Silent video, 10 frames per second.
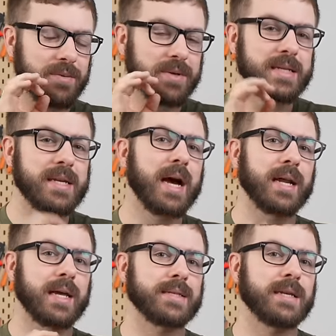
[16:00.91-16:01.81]
It was
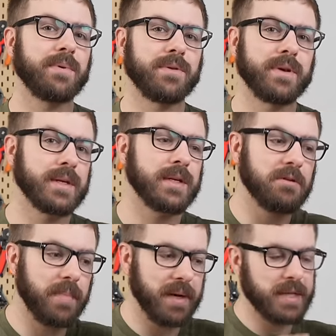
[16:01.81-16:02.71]
not a simple thing to do,
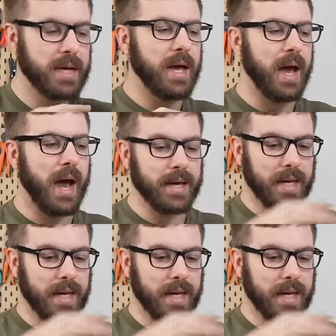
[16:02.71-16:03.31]
but I